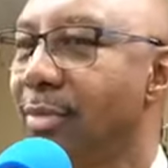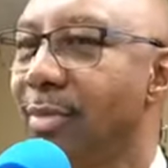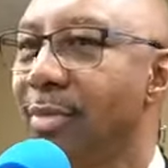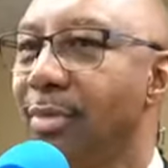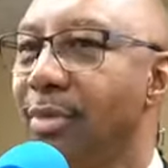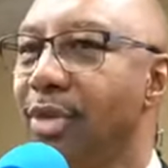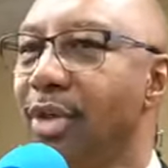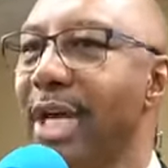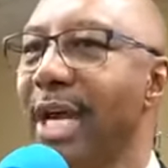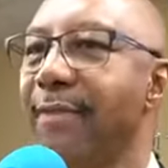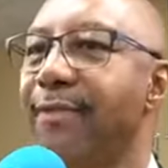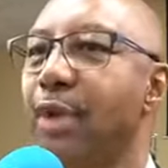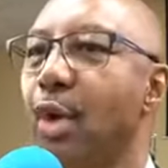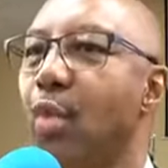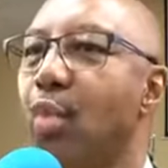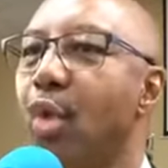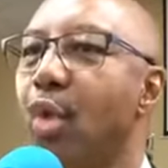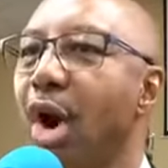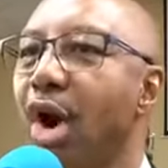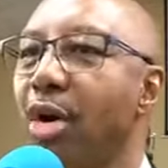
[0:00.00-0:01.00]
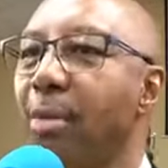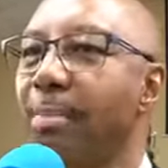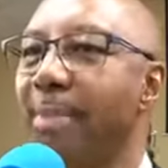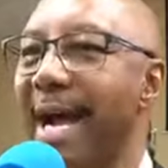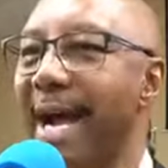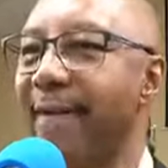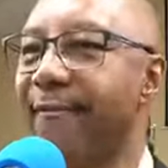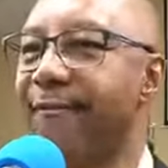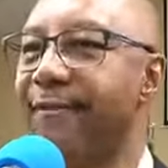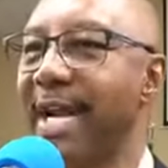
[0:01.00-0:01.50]
You have to walk
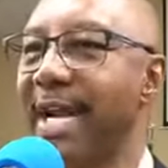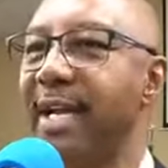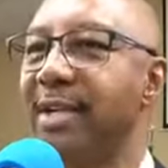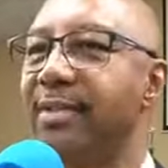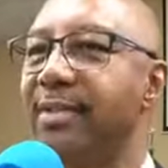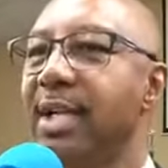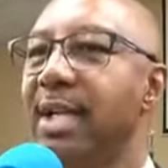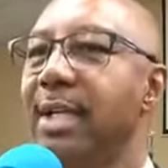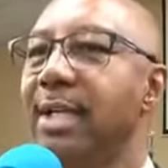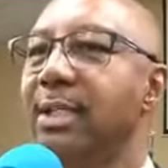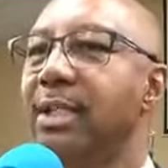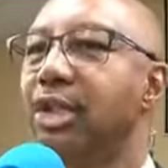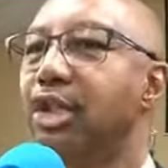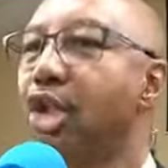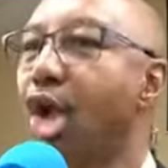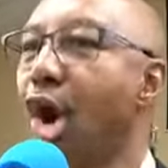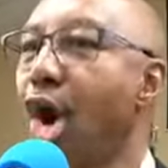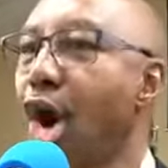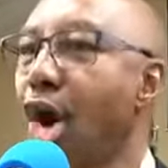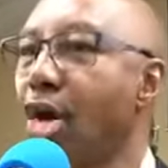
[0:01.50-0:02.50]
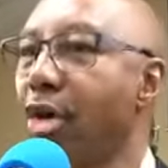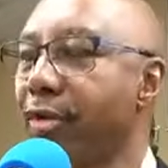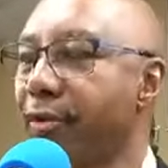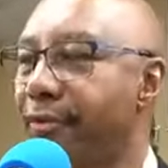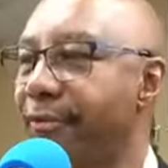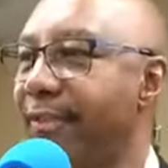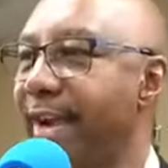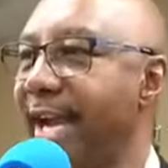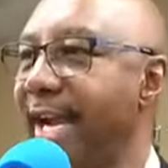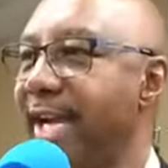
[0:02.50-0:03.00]
by faith,
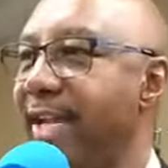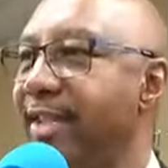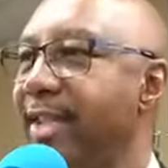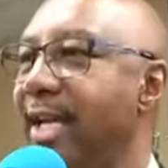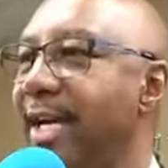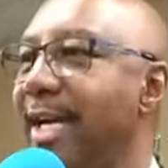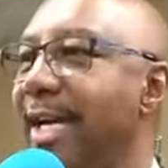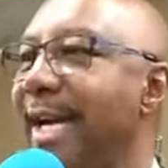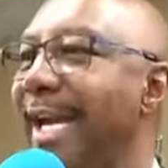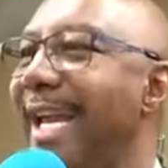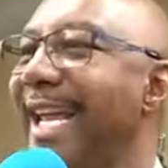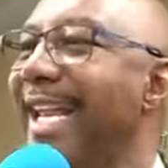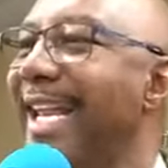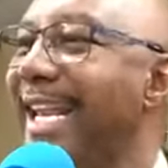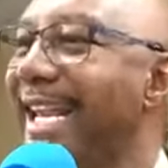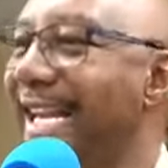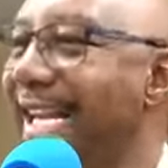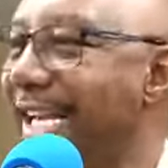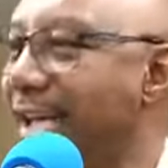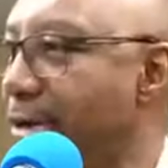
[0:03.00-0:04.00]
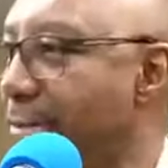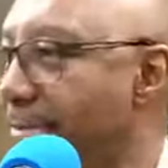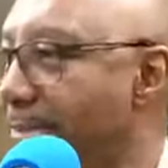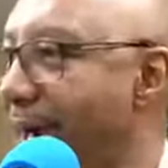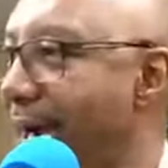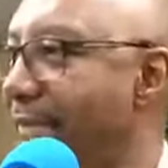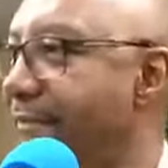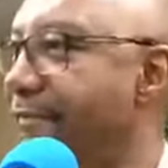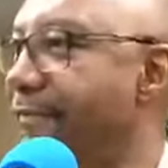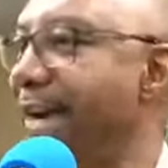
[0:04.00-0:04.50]
talk faith, and live
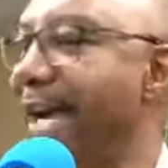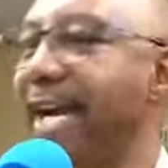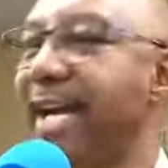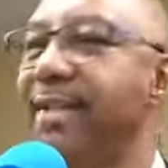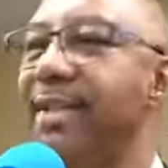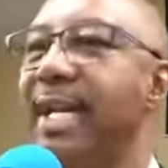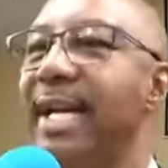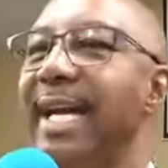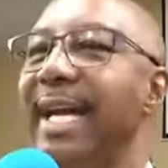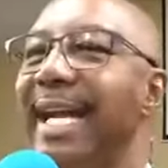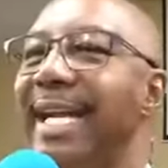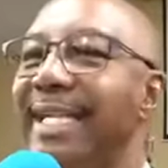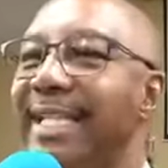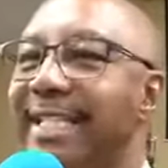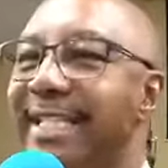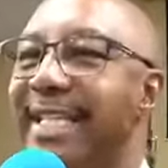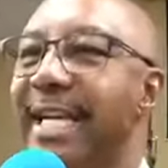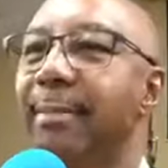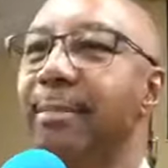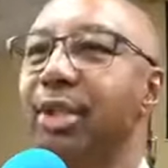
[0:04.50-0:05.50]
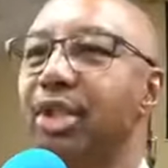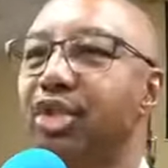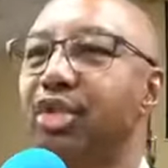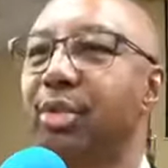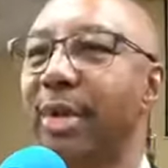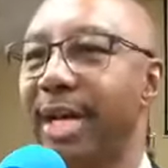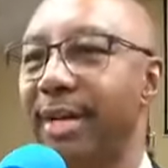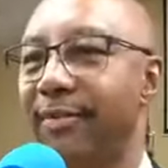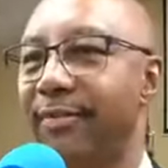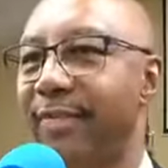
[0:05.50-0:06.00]
by faith and
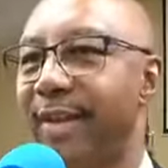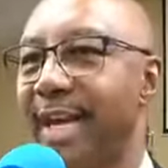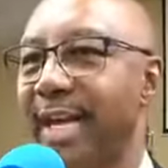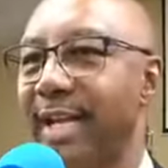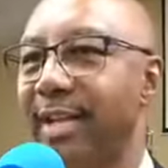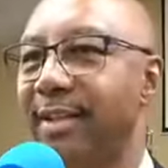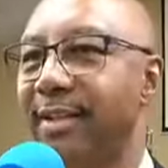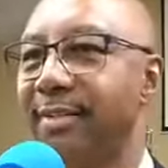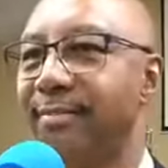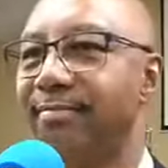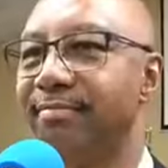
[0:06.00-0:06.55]
demonstrate faith.